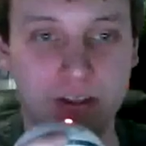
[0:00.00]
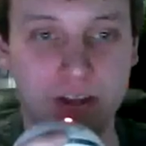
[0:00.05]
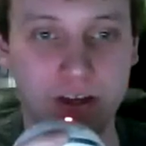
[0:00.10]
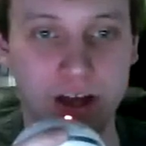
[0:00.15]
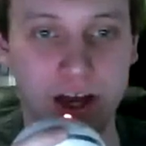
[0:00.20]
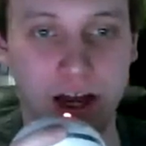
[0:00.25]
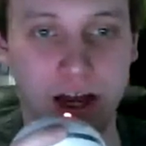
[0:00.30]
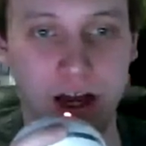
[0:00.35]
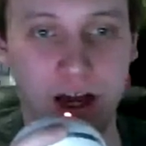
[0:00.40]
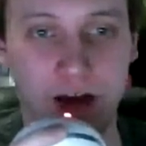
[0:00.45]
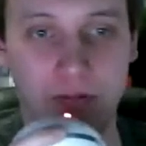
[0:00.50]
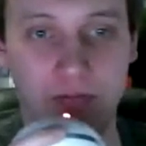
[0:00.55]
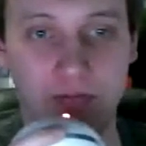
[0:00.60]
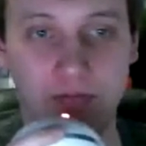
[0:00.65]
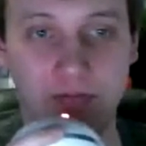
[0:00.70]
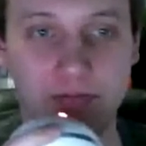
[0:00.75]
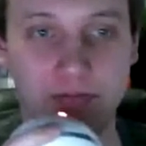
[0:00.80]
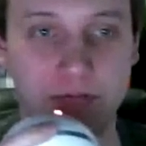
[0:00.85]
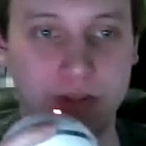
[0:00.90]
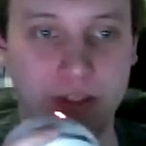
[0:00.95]

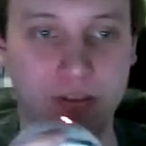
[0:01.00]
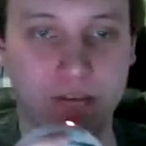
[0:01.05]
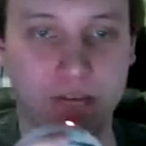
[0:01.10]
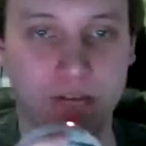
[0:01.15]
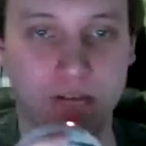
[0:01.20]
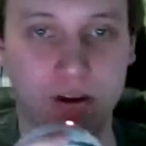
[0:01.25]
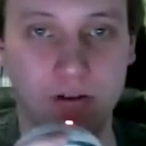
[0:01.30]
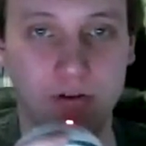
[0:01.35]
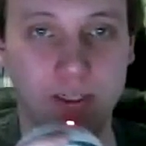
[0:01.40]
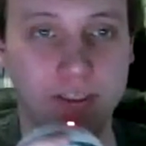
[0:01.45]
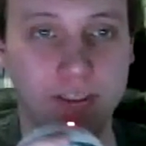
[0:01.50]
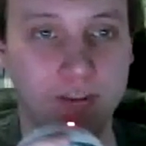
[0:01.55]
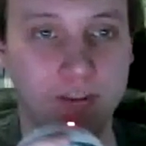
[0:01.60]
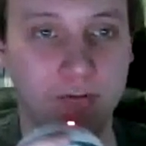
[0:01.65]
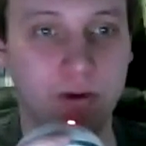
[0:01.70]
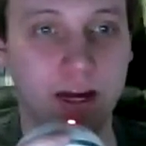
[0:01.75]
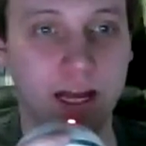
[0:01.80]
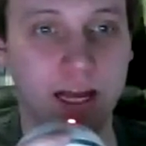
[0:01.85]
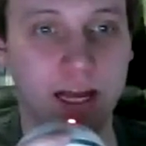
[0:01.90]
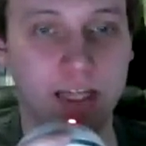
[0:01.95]
a reason
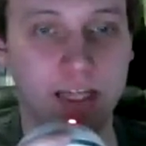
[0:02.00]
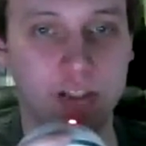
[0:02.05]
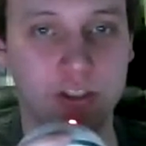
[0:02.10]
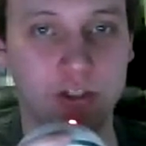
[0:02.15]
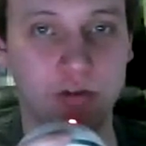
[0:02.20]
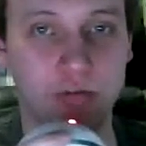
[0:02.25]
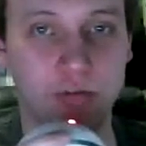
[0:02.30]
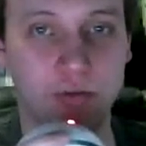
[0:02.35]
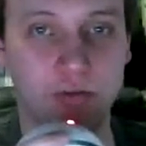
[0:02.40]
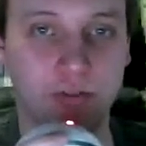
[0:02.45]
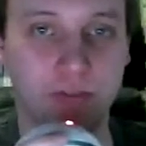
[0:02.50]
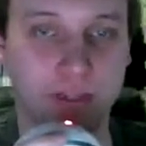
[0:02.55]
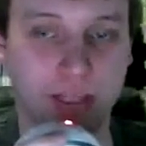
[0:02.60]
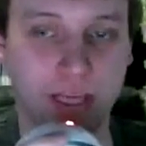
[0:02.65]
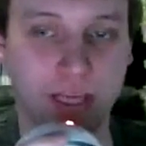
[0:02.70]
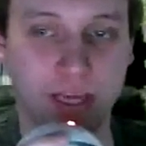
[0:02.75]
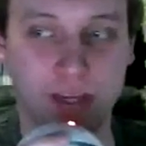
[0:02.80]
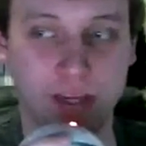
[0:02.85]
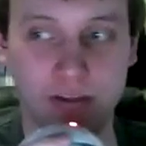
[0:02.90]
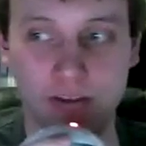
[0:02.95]
why I should remove the
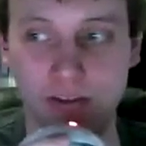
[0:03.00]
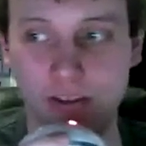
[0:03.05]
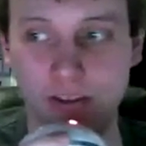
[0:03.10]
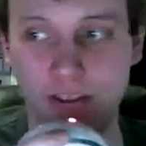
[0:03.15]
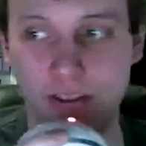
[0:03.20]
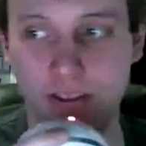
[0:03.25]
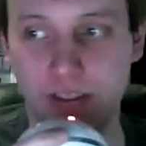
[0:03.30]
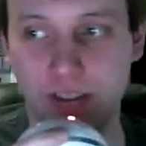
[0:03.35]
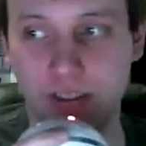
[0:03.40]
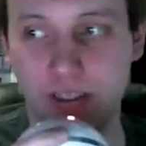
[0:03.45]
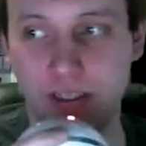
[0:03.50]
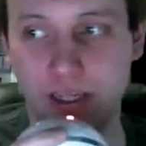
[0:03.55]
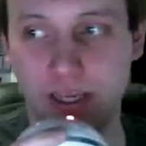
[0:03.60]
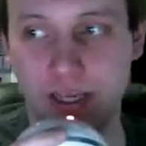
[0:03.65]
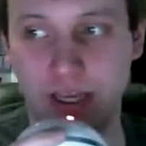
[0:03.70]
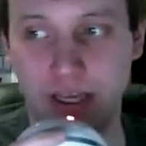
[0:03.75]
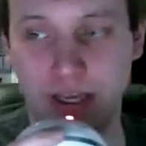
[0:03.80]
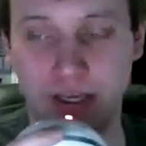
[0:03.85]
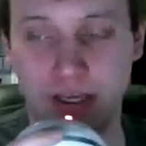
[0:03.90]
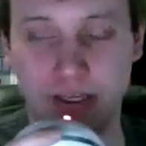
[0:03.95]
kit.
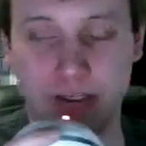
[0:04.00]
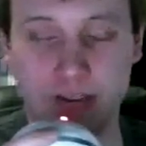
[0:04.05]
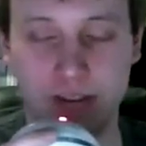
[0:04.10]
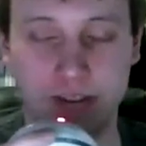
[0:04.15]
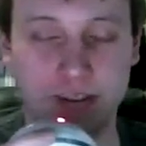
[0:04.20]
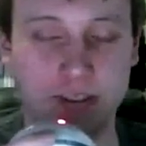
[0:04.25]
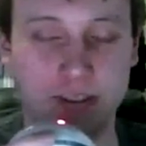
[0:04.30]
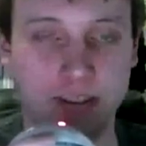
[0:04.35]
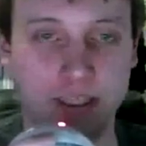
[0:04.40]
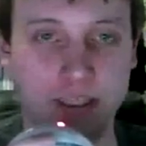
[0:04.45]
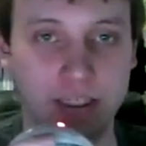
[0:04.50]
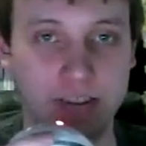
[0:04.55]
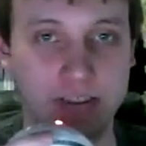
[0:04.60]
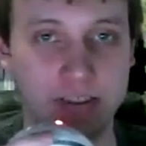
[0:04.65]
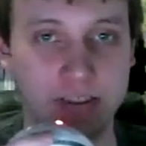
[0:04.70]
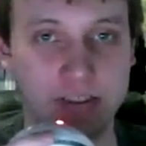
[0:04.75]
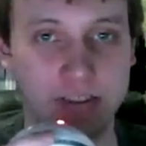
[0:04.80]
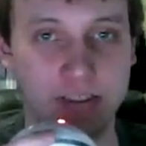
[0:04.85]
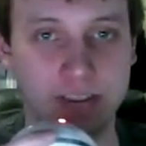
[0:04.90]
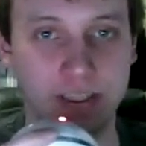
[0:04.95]
And I
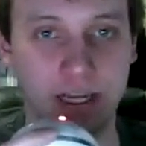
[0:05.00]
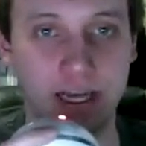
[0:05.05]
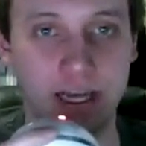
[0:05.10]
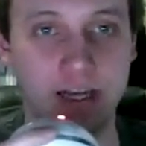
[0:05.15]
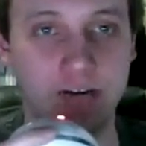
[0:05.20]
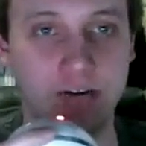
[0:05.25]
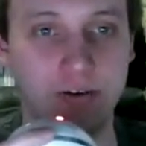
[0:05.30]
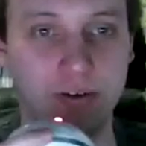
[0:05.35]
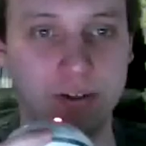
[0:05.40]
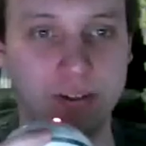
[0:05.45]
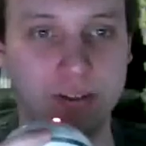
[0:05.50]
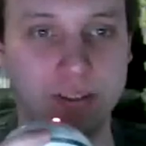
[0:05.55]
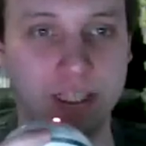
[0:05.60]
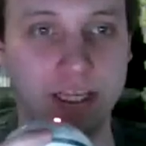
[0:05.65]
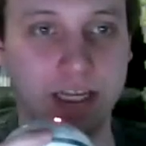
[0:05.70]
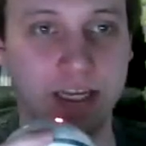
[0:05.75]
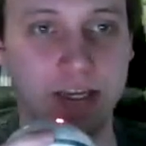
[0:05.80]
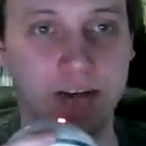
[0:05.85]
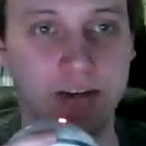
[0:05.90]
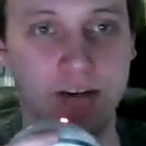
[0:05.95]
don't
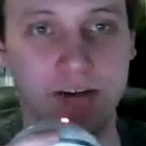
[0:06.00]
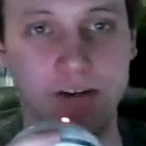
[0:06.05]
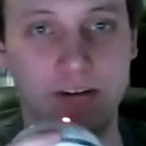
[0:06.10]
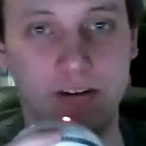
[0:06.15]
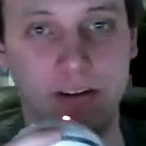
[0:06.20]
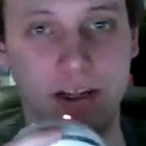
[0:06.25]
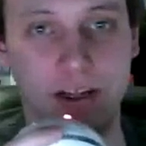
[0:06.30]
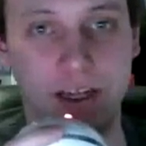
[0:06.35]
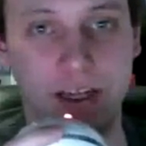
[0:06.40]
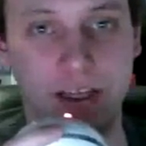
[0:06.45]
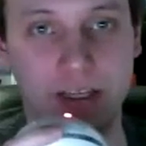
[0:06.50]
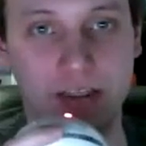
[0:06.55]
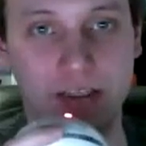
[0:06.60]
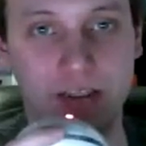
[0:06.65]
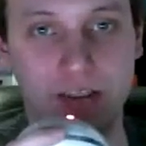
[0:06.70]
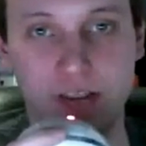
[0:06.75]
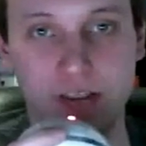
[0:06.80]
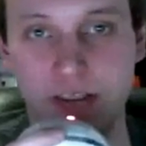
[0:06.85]
understand. Like,